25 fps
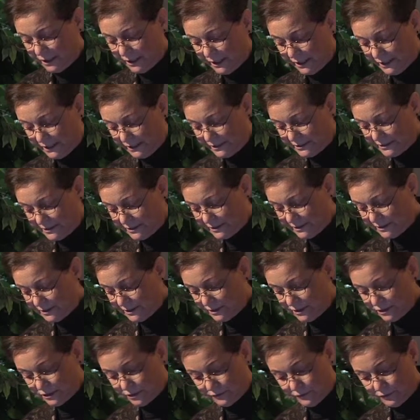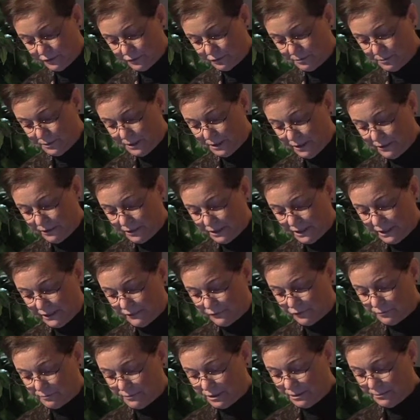I asked the sister if it would be okay
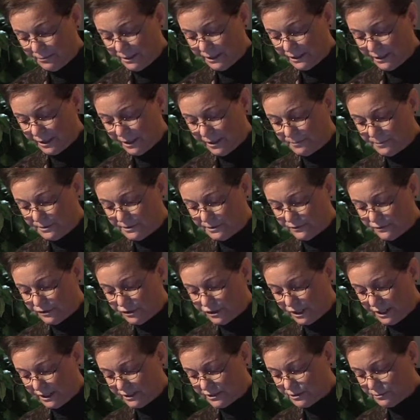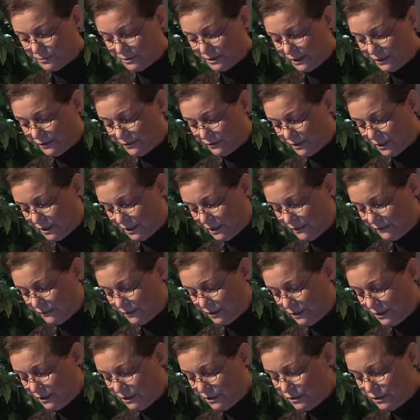for me to make copies of checks when they arrived.